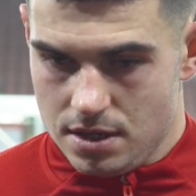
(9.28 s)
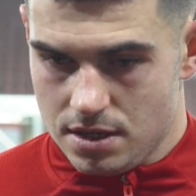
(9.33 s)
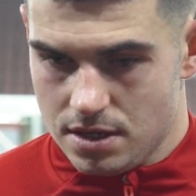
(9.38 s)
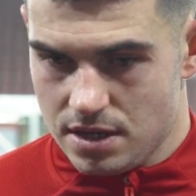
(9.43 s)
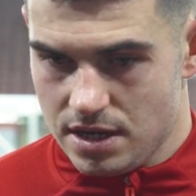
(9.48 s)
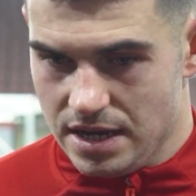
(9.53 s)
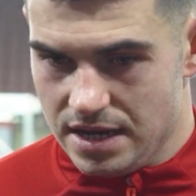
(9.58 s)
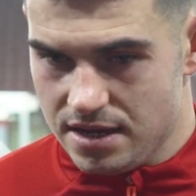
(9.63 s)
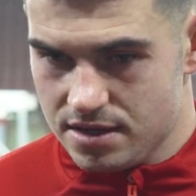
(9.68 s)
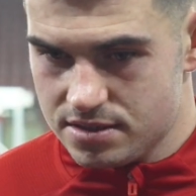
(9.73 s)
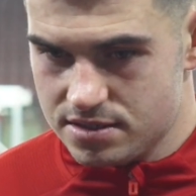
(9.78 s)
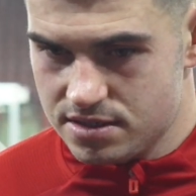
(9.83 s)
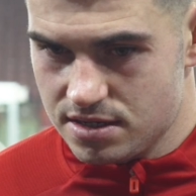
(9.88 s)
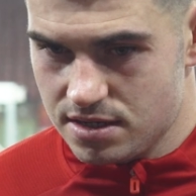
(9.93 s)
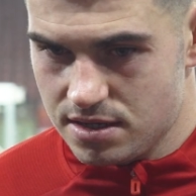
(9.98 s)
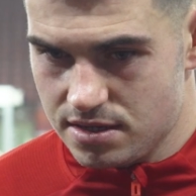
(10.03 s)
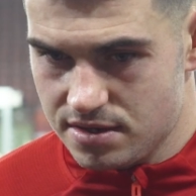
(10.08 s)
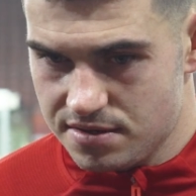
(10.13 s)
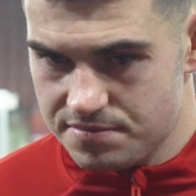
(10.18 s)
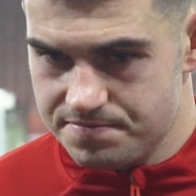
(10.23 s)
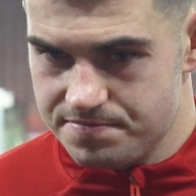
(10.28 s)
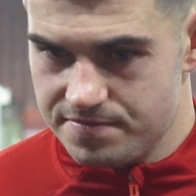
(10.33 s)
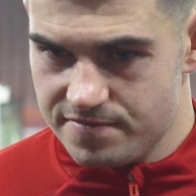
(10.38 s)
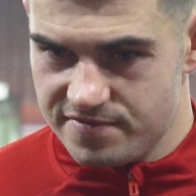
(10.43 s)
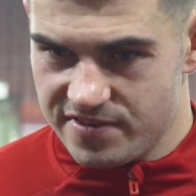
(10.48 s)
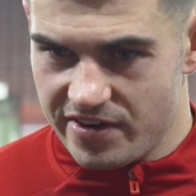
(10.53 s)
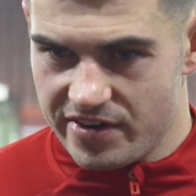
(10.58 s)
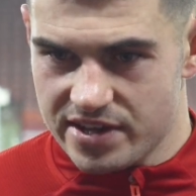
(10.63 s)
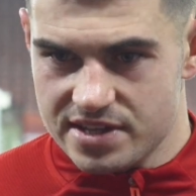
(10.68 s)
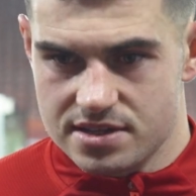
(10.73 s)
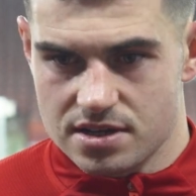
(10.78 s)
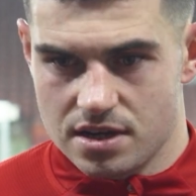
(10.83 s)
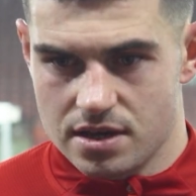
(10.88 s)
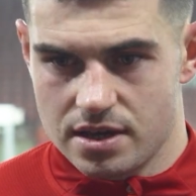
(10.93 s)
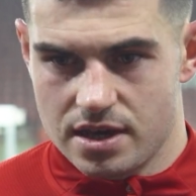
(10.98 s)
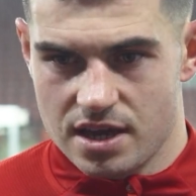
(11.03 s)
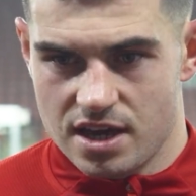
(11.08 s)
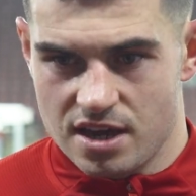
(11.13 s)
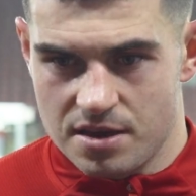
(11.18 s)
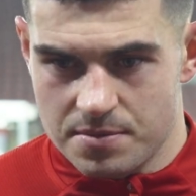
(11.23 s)
Yeah, it was a very
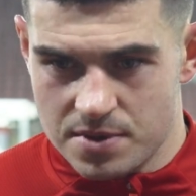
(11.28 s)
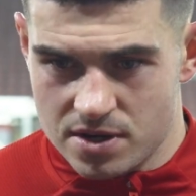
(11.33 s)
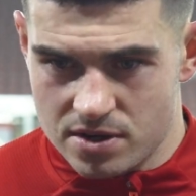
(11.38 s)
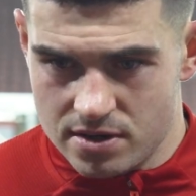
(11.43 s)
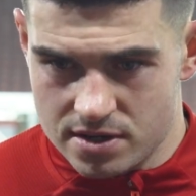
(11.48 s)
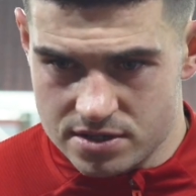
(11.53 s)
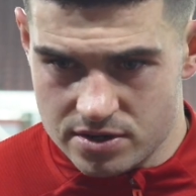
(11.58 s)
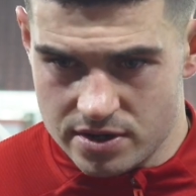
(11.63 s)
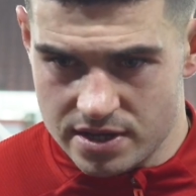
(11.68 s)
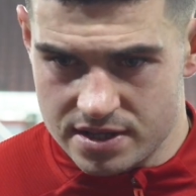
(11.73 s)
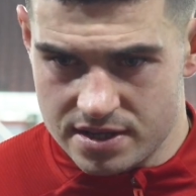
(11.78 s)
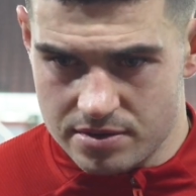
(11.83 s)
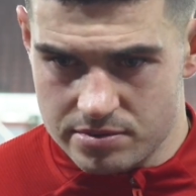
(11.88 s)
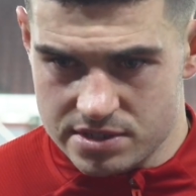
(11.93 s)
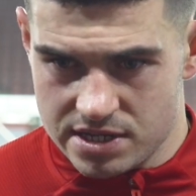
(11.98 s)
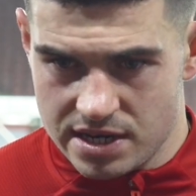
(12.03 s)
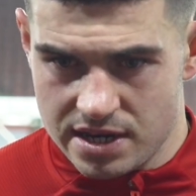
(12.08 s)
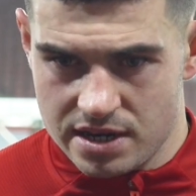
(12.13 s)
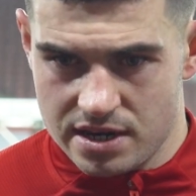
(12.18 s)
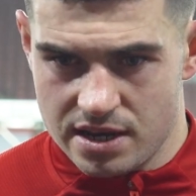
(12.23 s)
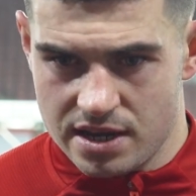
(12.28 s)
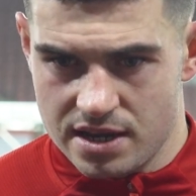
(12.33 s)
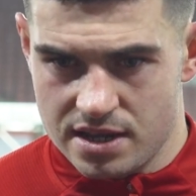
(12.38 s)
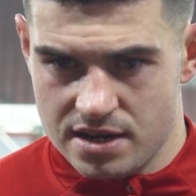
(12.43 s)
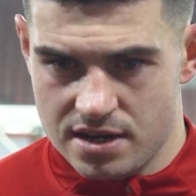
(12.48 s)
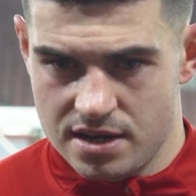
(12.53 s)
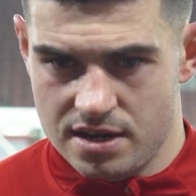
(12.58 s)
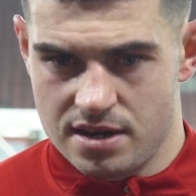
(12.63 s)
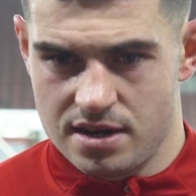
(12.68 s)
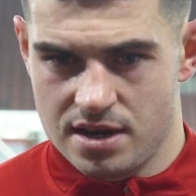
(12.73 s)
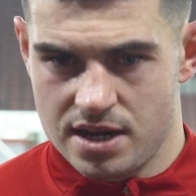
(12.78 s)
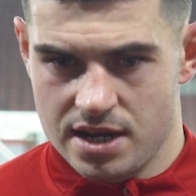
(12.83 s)
tight game. You know, I don't think there was anything in it.